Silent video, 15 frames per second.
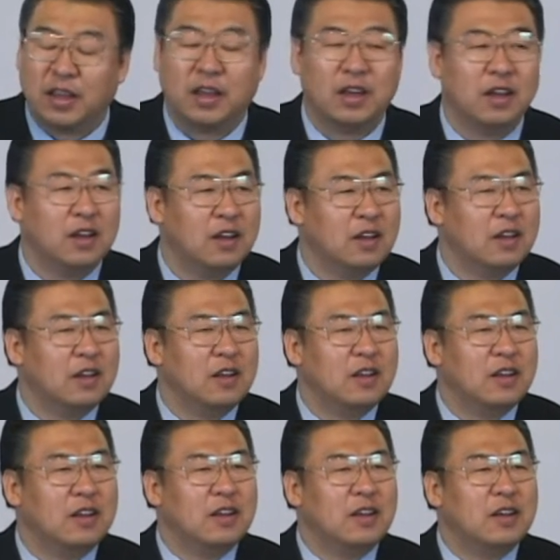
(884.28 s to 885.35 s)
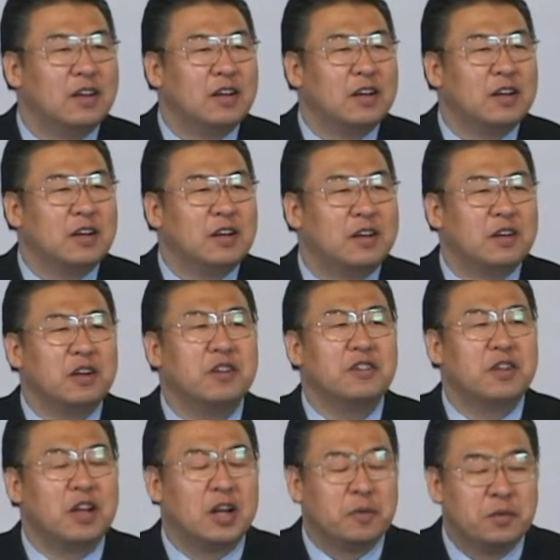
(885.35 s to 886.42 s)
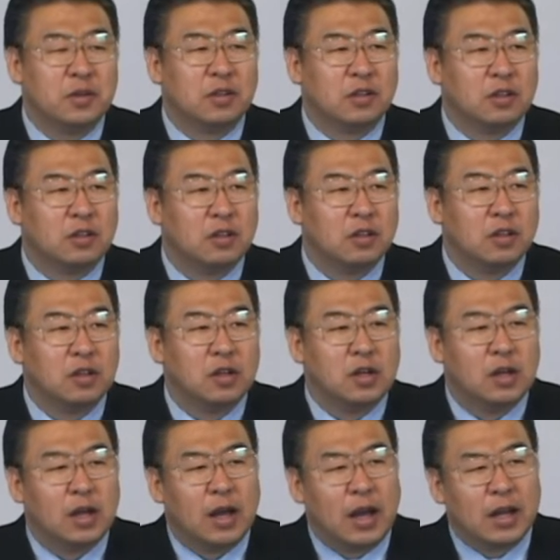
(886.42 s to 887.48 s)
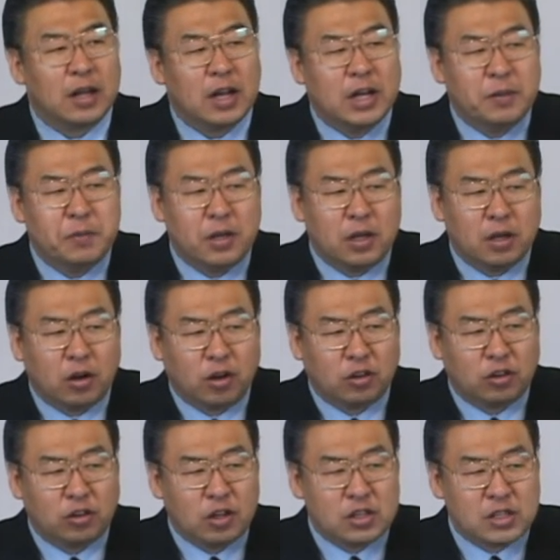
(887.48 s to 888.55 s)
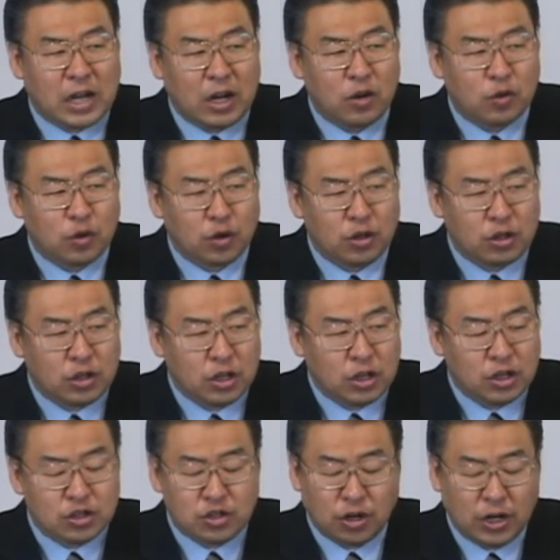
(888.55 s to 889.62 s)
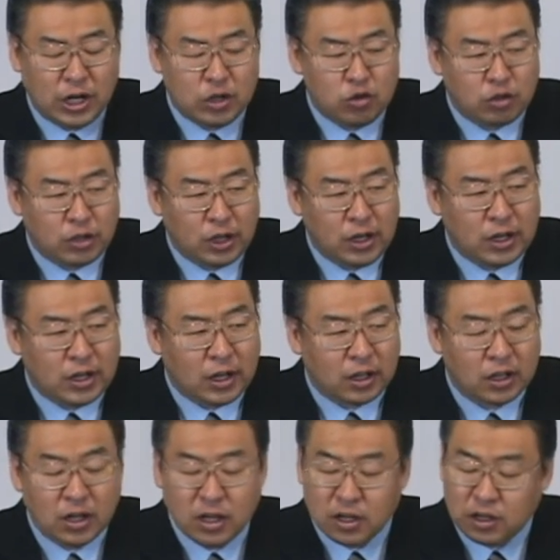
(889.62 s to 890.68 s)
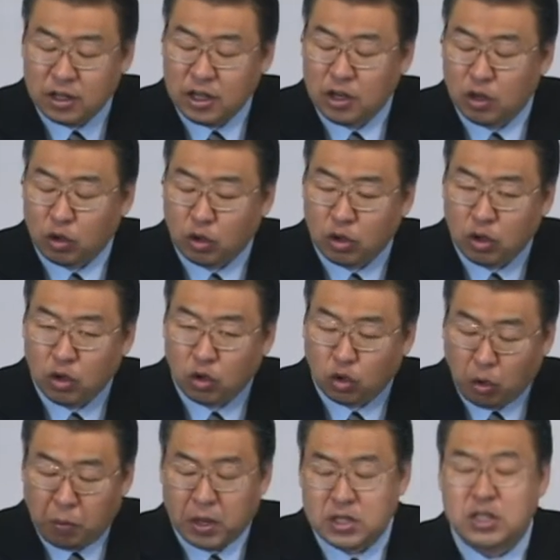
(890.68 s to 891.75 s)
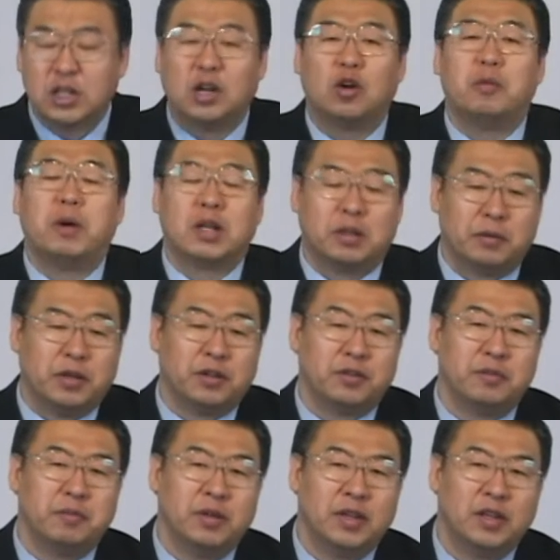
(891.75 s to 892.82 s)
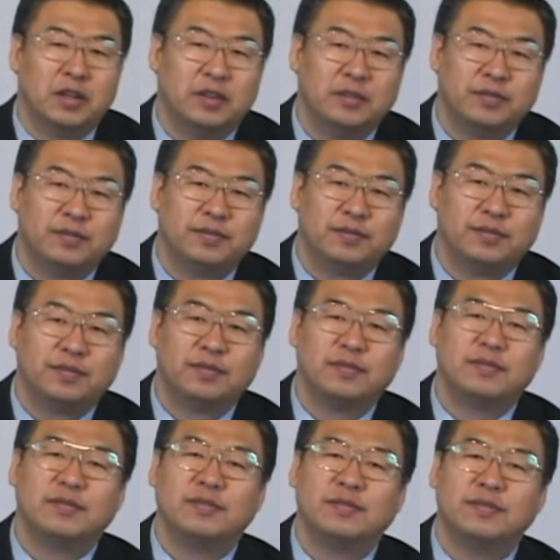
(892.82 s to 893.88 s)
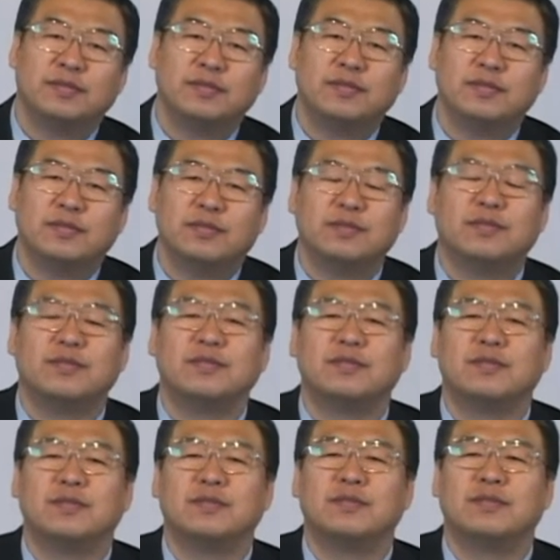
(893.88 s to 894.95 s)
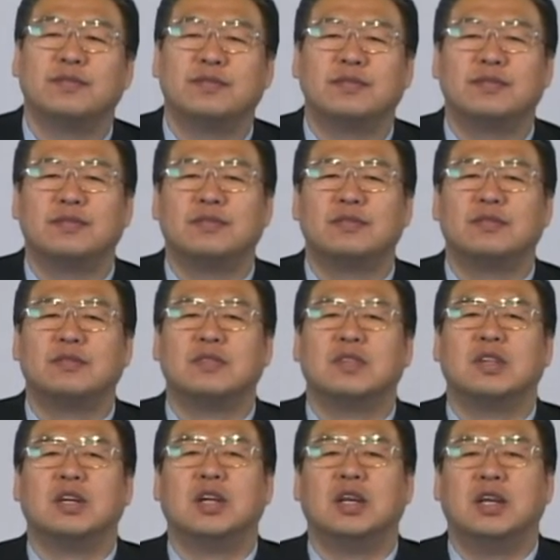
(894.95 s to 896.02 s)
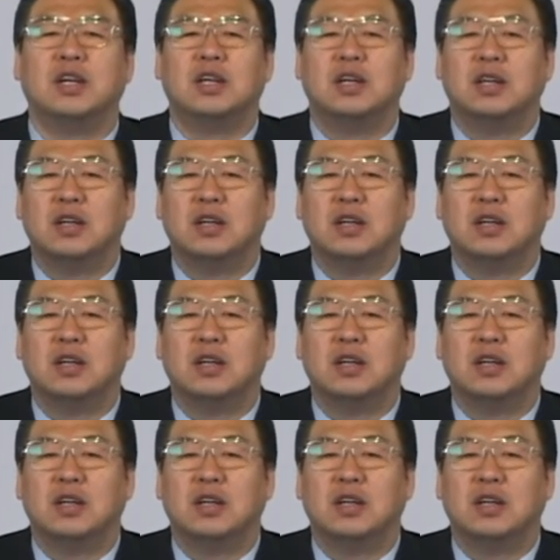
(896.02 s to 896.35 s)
the one who struck the blow will not be held responsible if the other gets up and walks around outside with his staff.